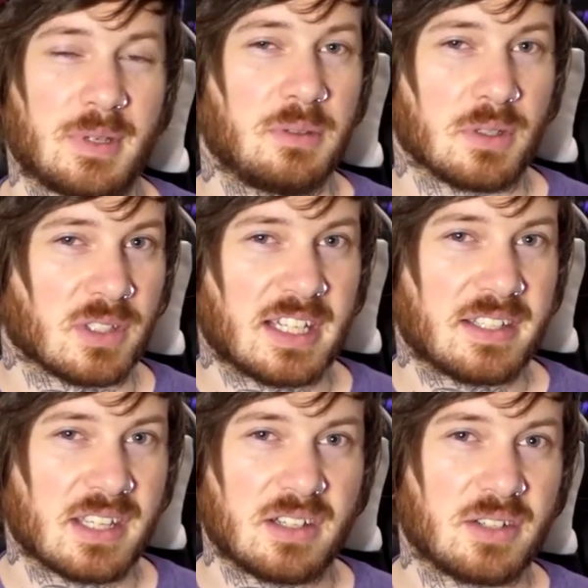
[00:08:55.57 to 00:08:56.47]
And look, like I
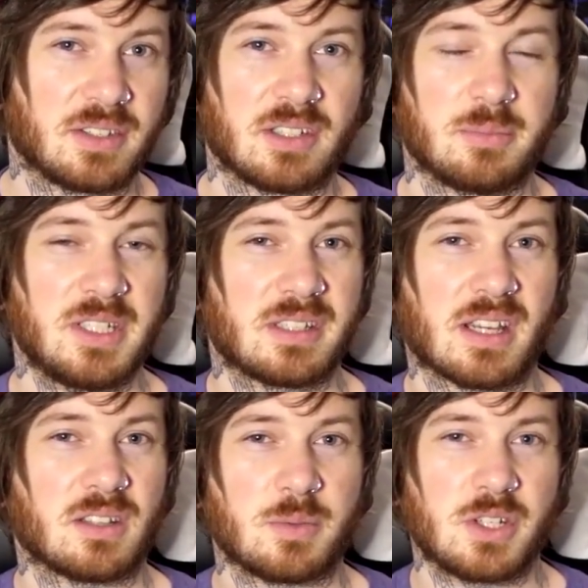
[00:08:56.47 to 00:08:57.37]
said earlier, me and
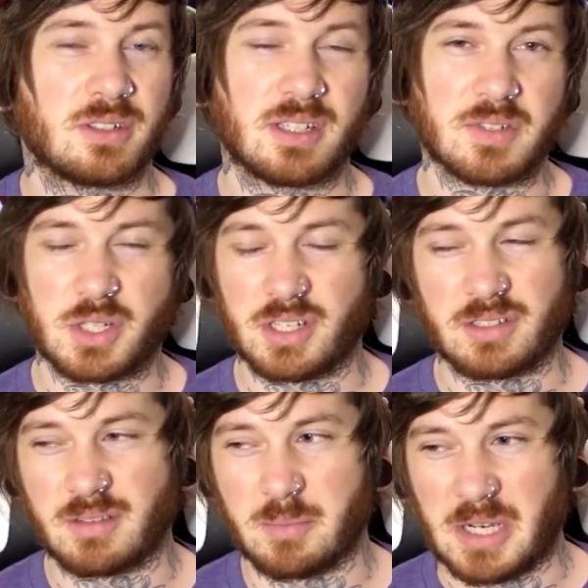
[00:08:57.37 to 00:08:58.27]
Tyler, we shouldn't give a shit
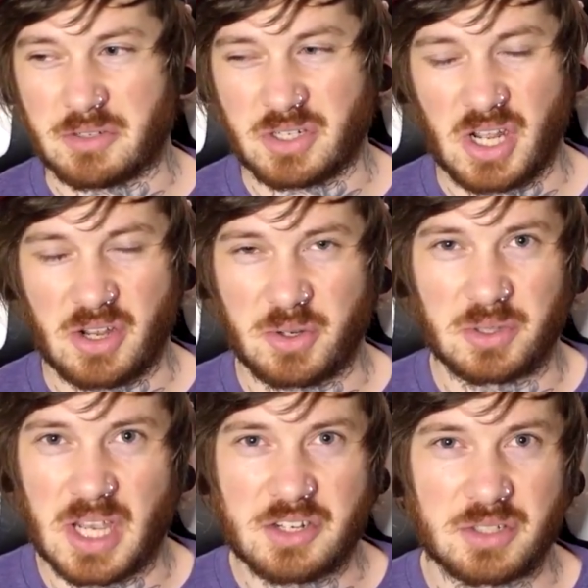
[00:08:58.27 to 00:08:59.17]
about Chicago
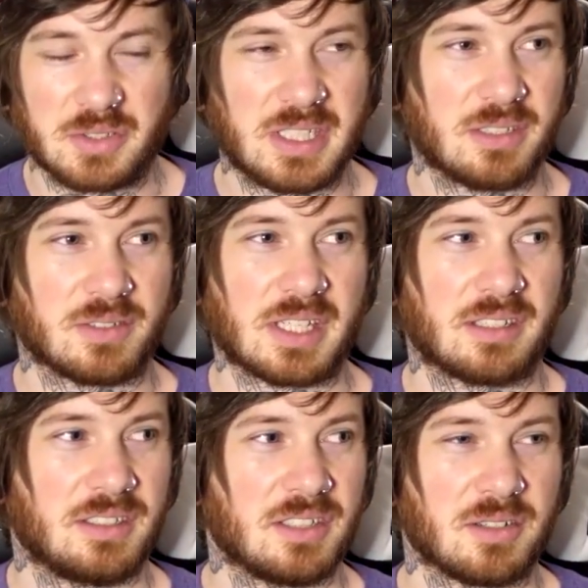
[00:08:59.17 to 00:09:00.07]
logically.
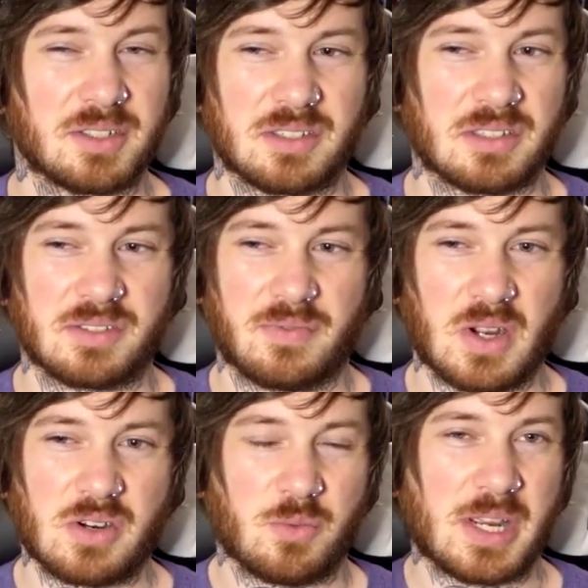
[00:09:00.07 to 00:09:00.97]
Like, you know, it's as
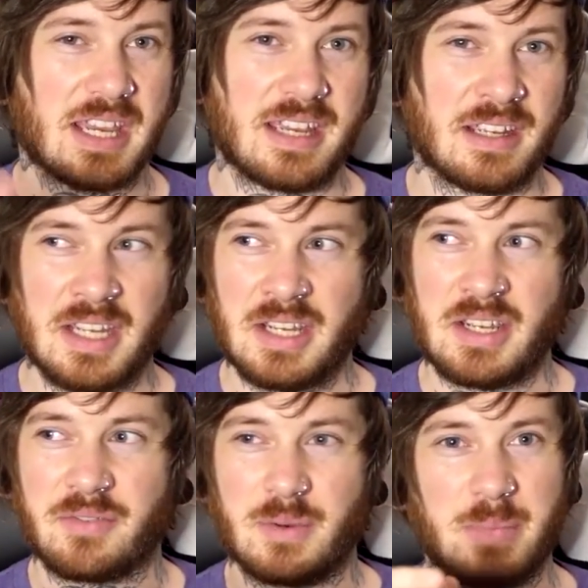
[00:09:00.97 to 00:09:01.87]
far away
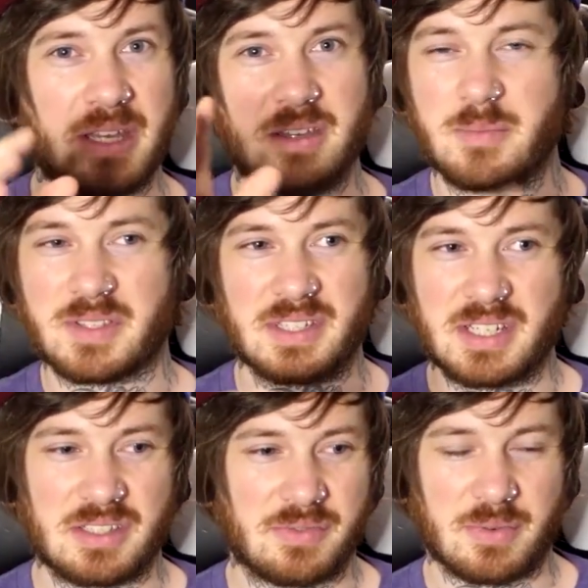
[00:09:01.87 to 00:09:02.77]
from him as it
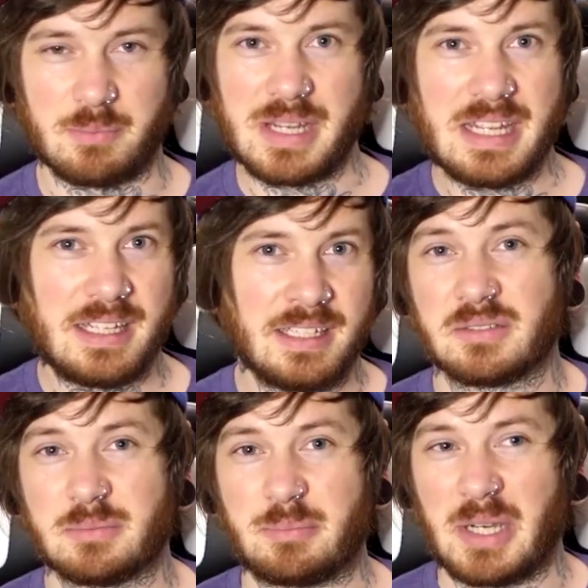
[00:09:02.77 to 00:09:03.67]
is from me,
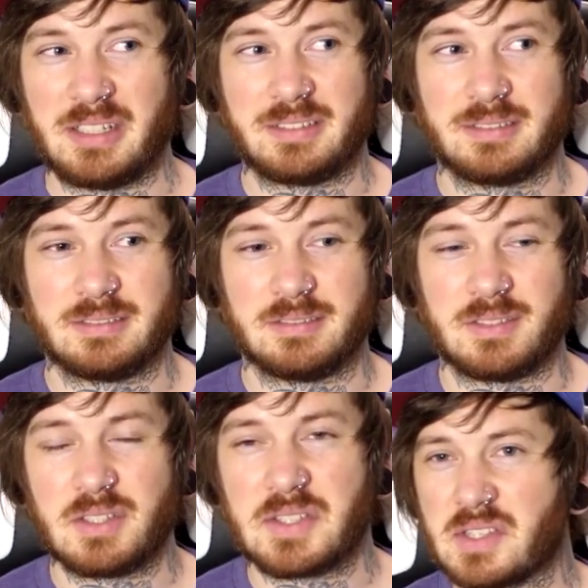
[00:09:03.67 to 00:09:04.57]
but
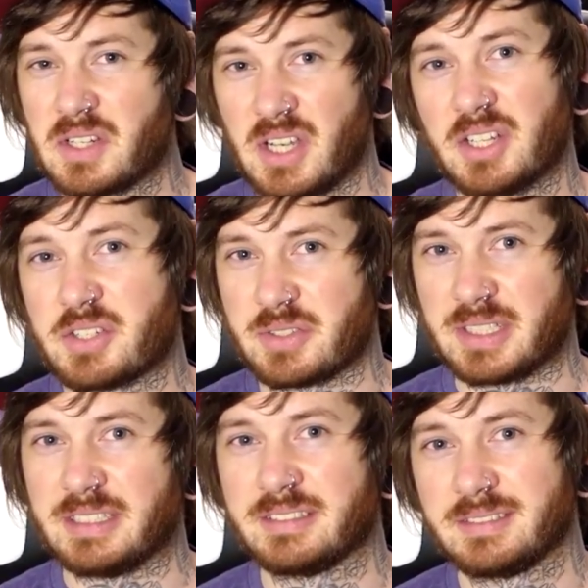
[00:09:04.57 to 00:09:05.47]
this
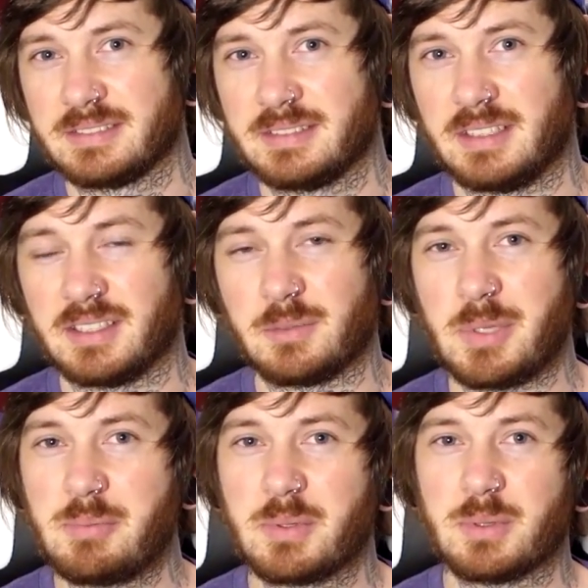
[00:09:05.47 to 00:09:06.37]
country. And the
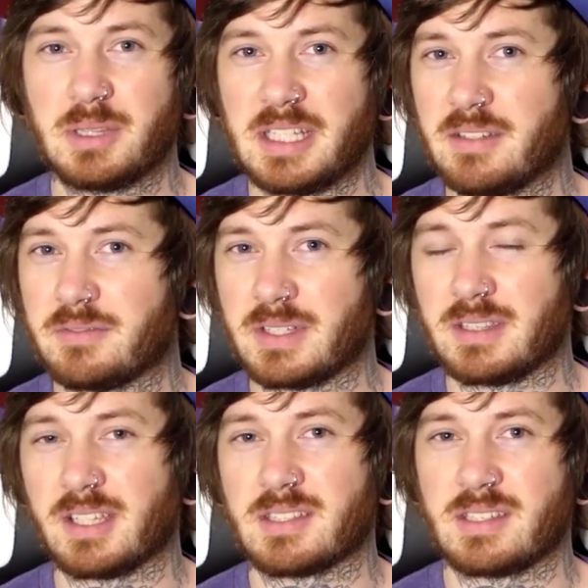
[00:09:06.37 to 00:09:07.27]
people who live in
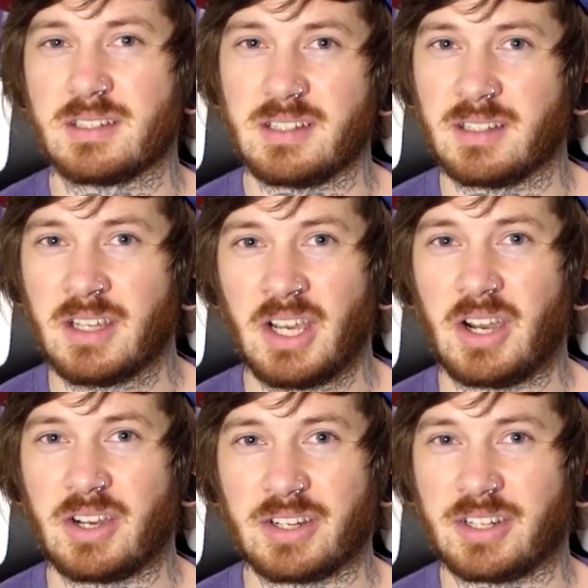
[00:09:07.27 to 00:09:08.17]
that city
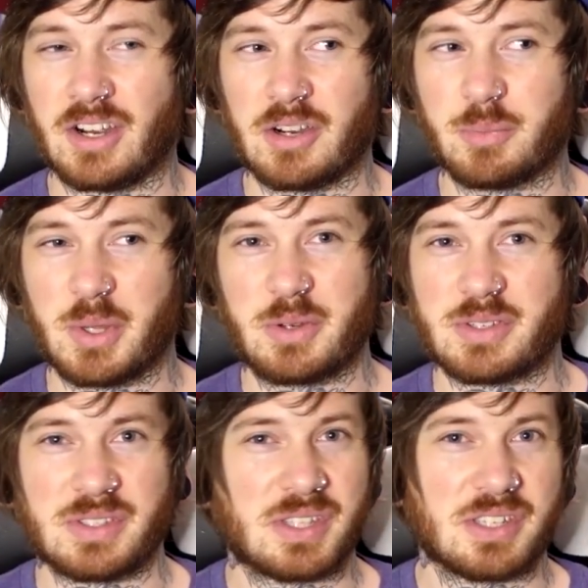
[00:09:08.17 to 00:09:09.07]
are our brothers
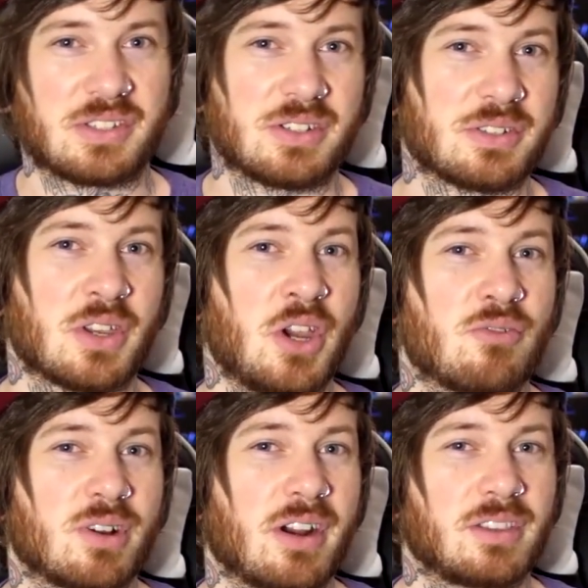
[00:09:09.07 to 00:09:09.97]
and sisters,
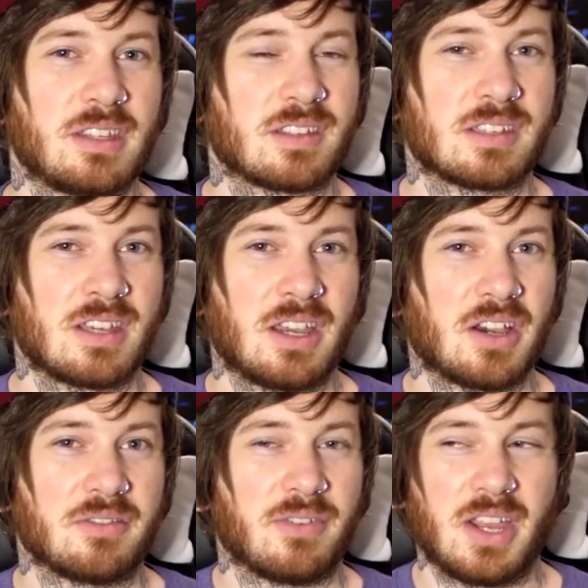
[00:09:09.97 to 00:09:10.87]
regardless
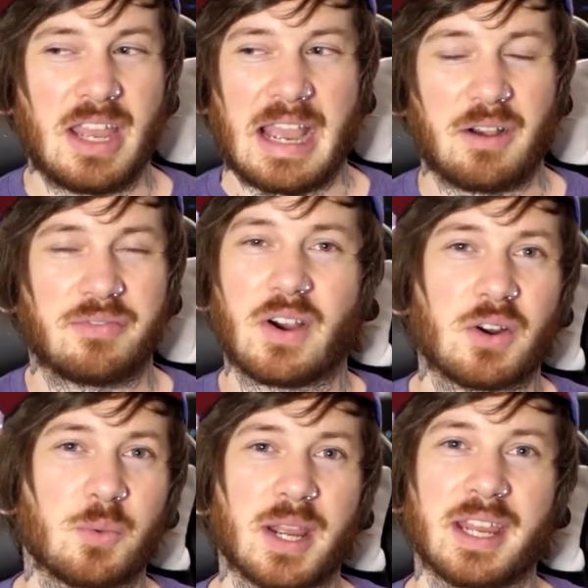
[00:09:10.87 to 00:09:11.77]
of how far
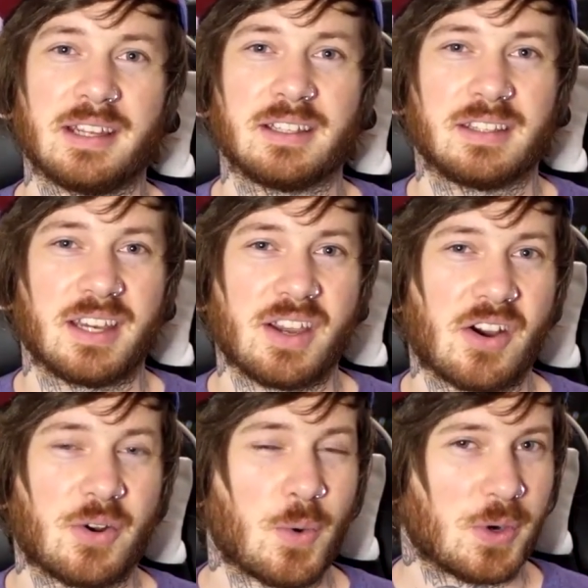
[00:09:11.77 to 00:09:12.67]
away they are or